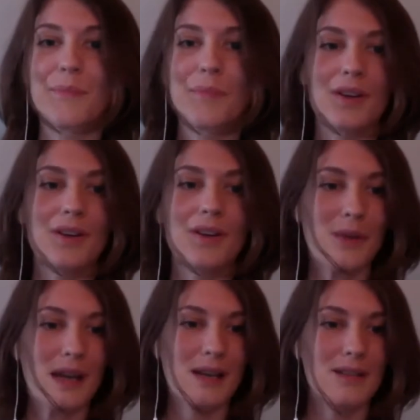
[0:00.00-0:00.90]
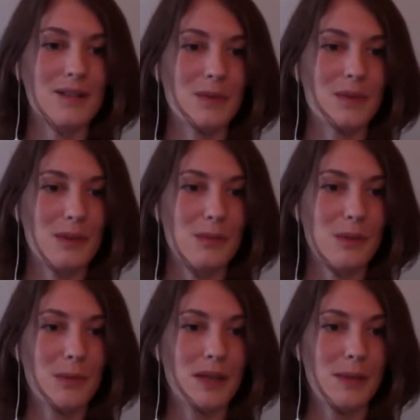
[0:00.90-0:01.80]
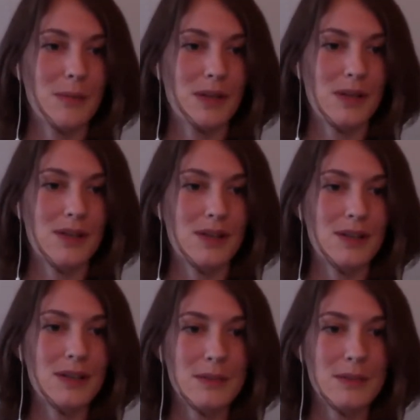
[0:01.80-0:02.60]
All right, so we should be bringing Merlin on.